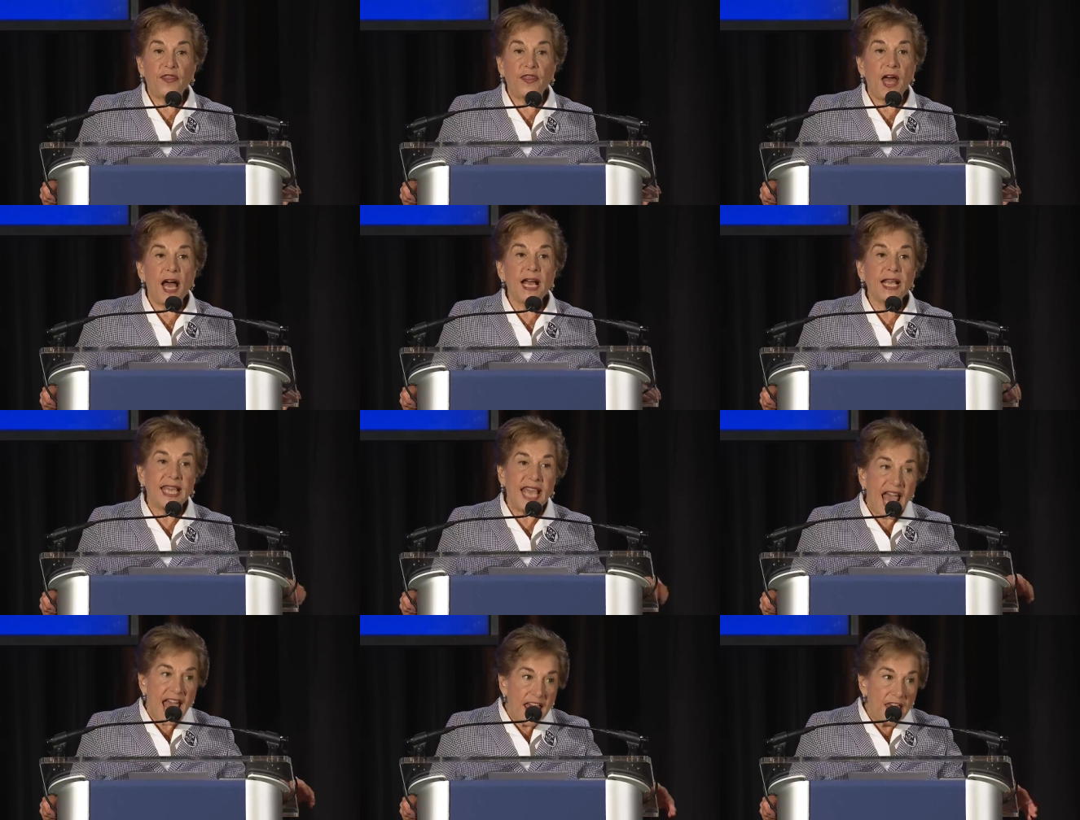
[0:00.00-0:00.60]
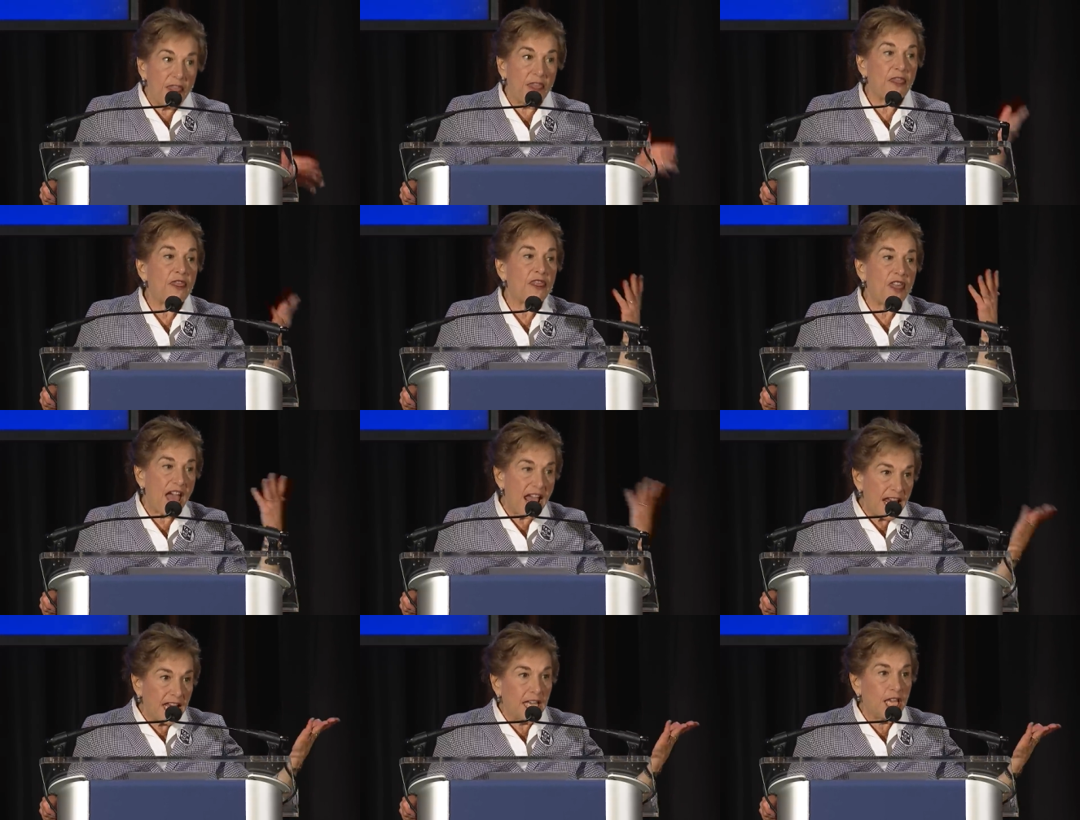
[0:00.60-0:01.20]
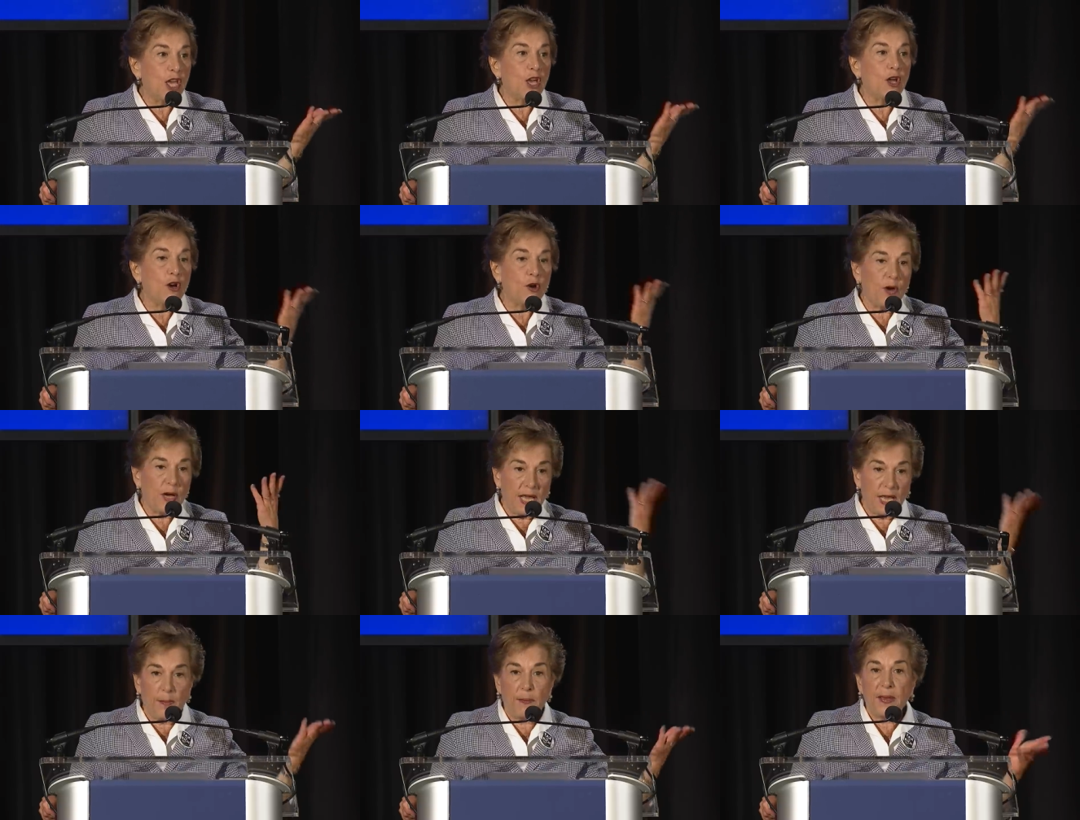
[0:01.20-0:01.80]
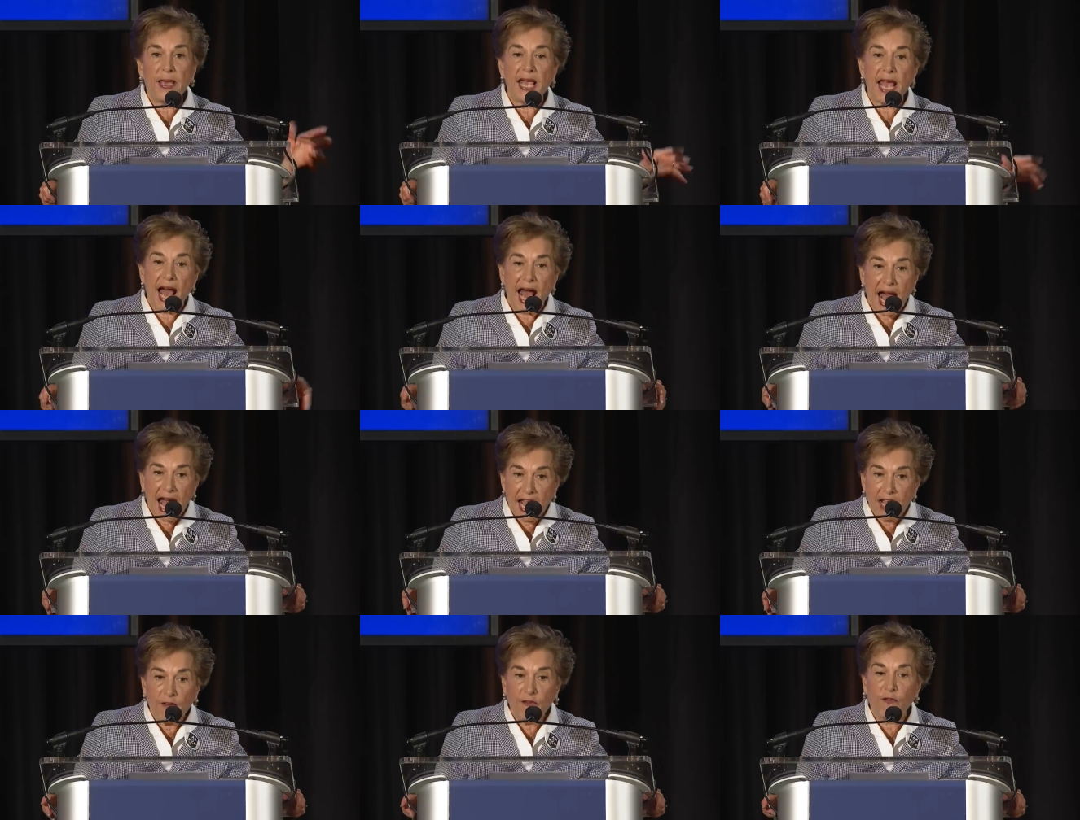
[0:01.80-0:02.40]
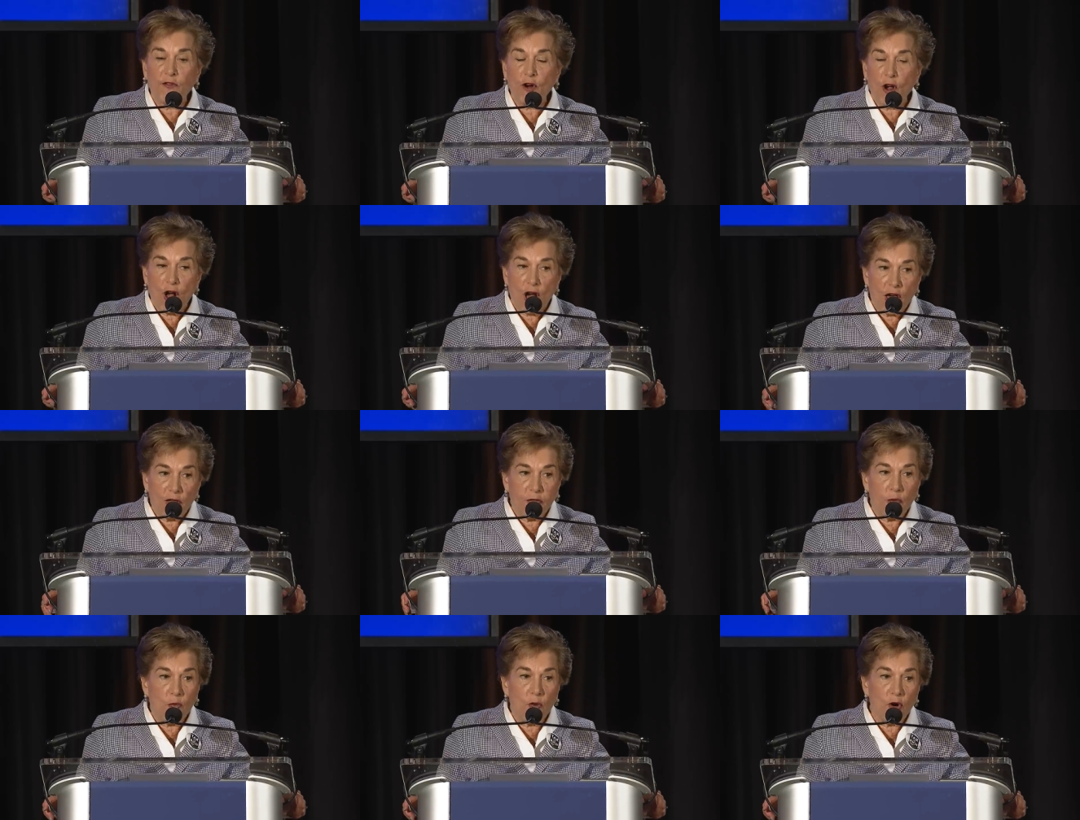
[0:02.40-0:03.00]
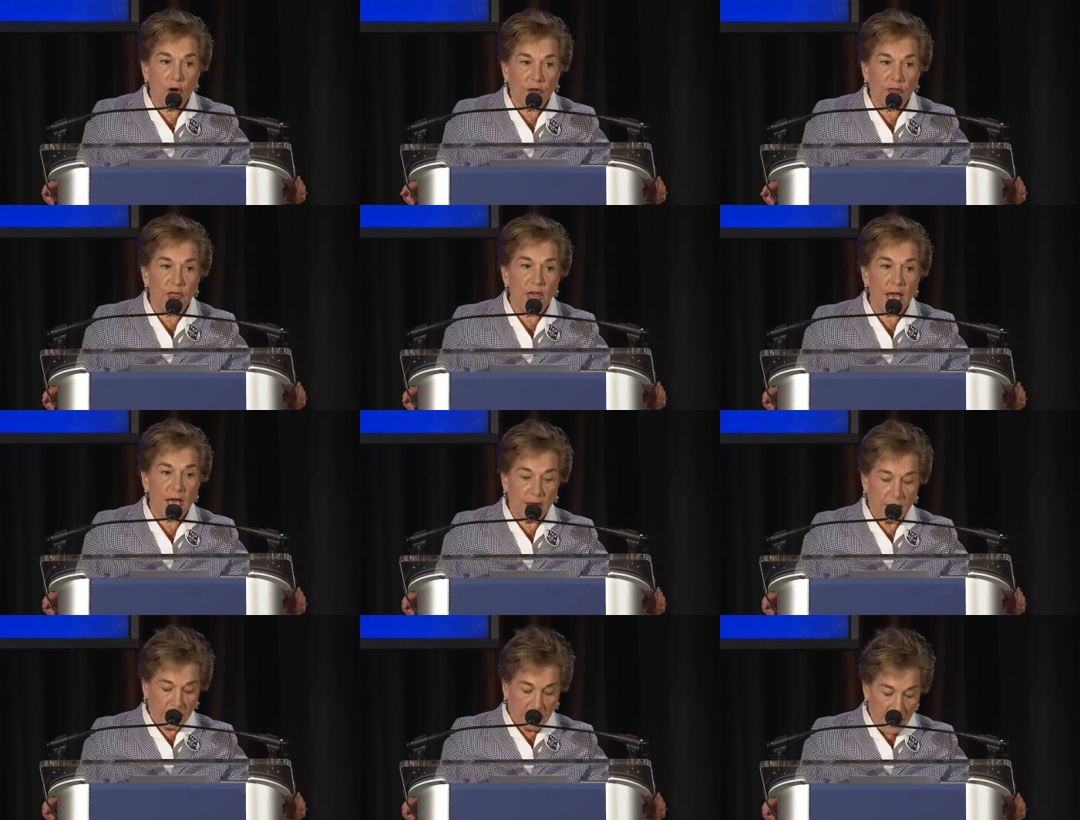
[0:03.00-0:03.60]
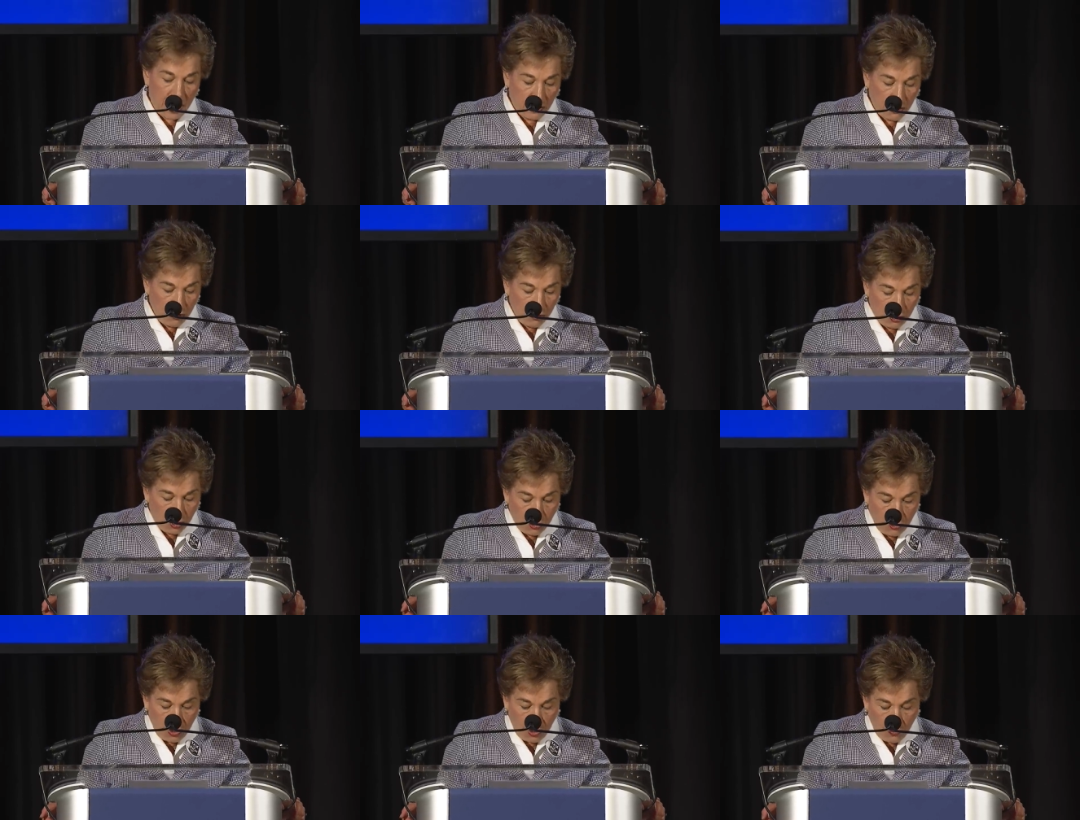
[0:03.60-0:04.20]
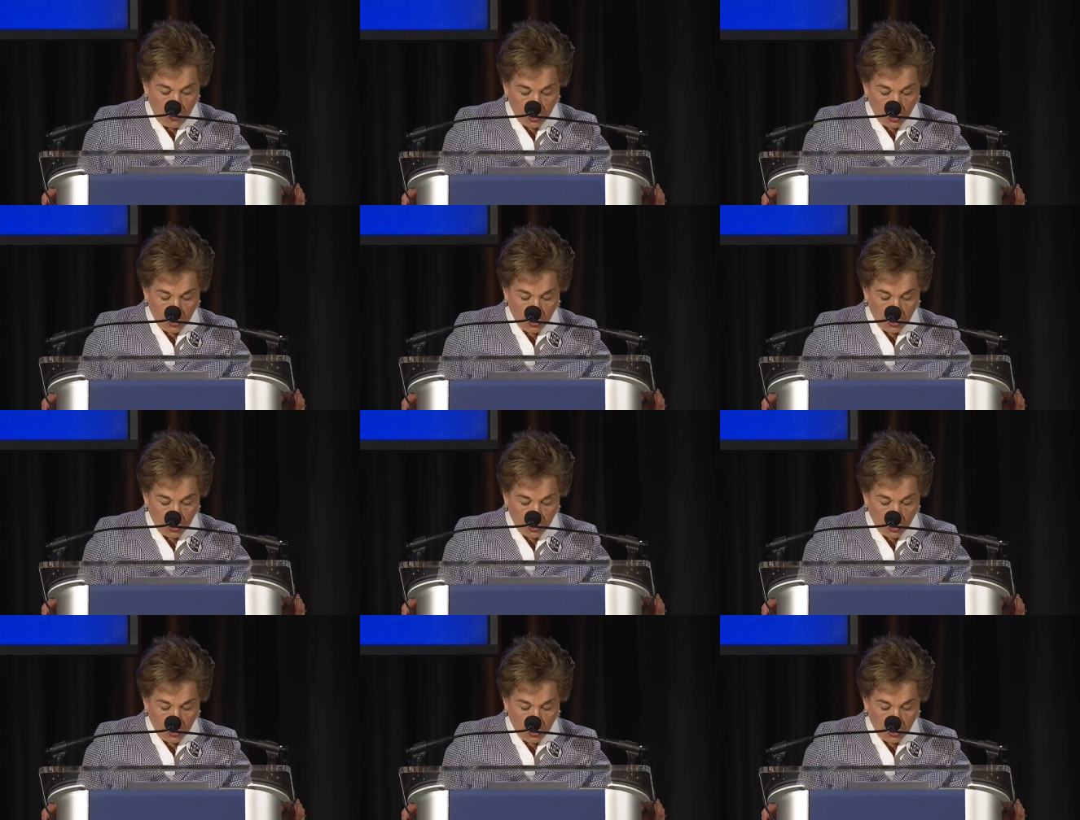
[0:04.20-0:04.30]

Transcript: again, thank you, EPI, for all the work that, that you're doing.